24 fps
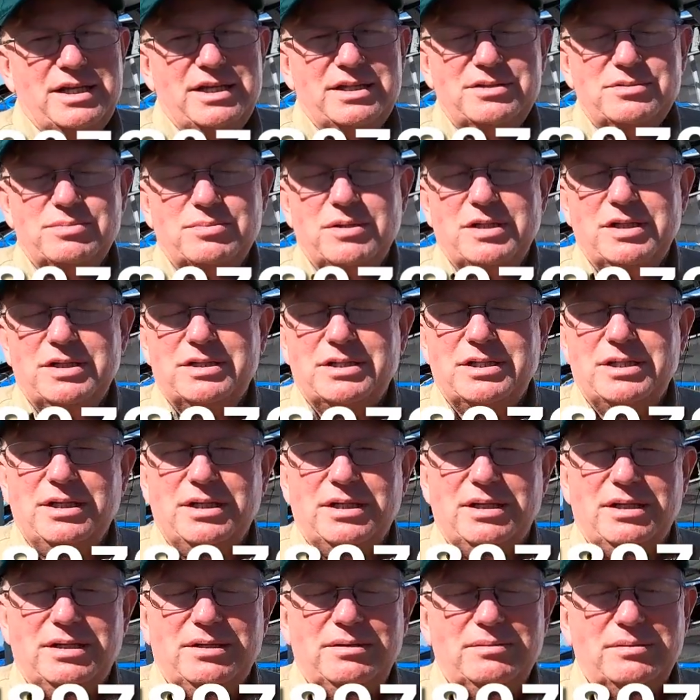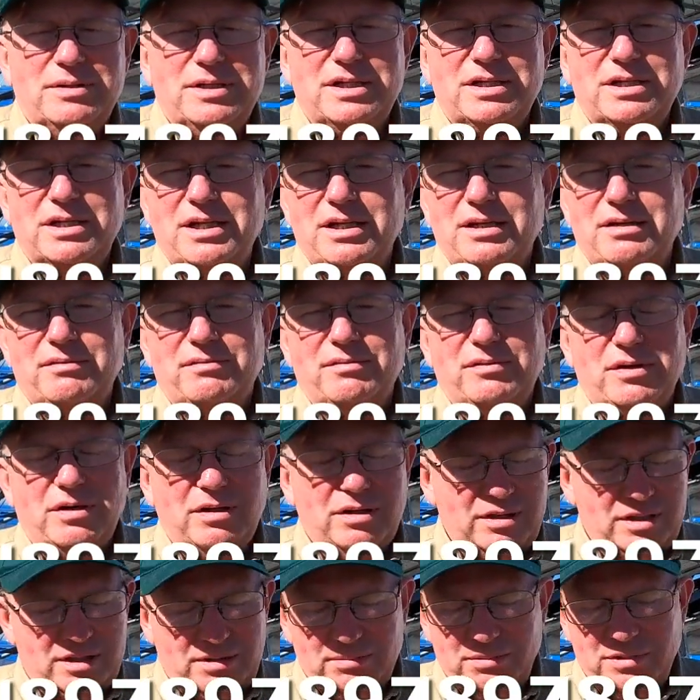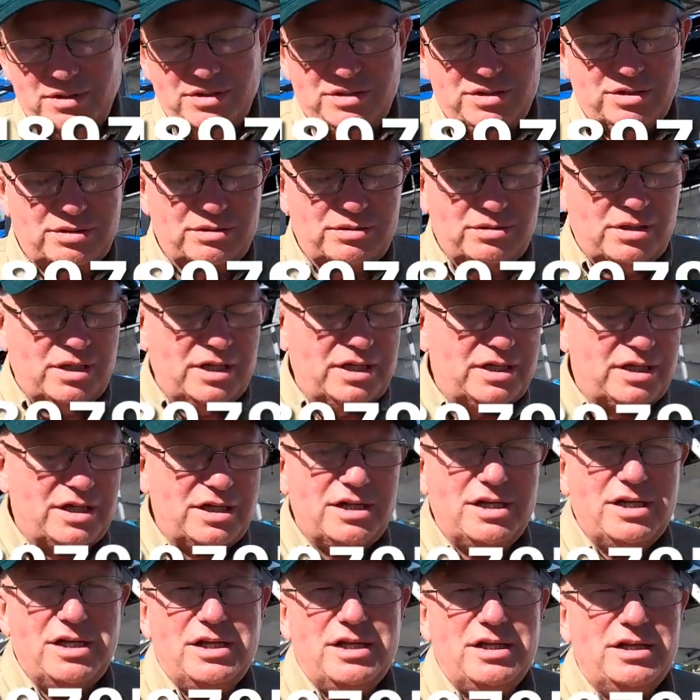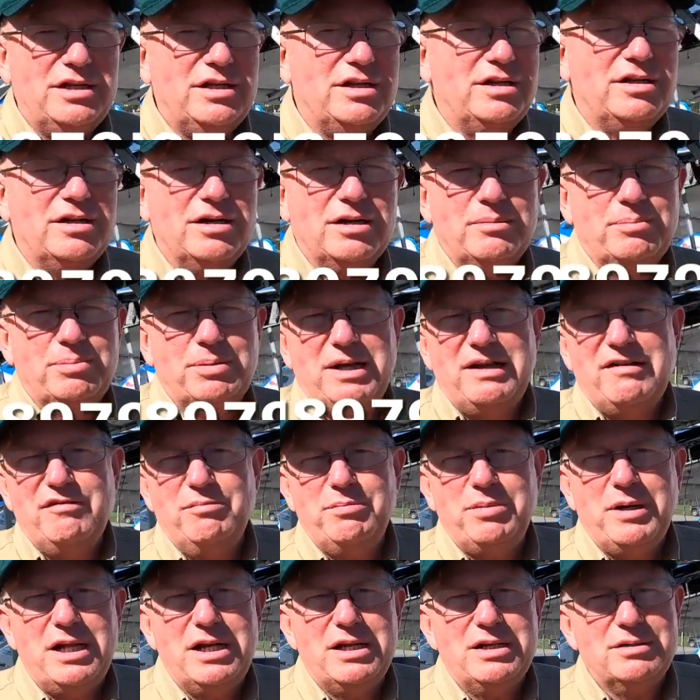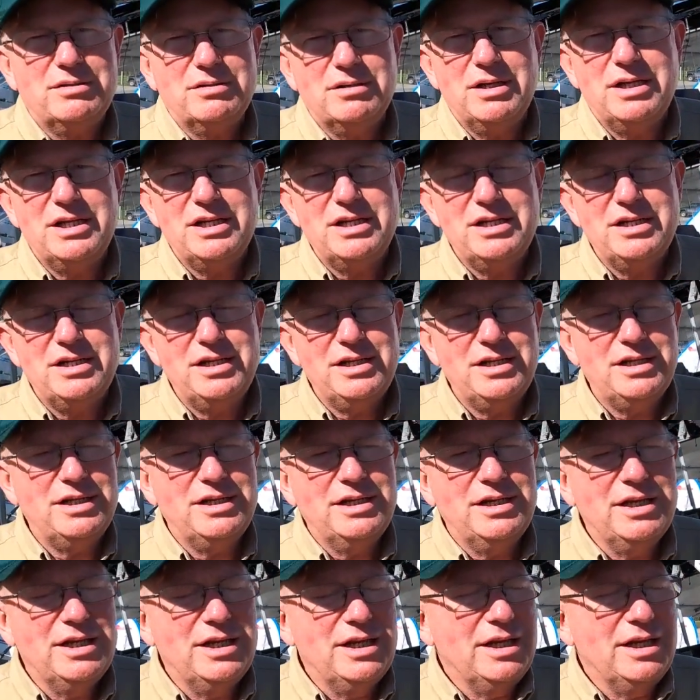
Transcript: It's what uh, we give our commercial training in and our private pilot training in.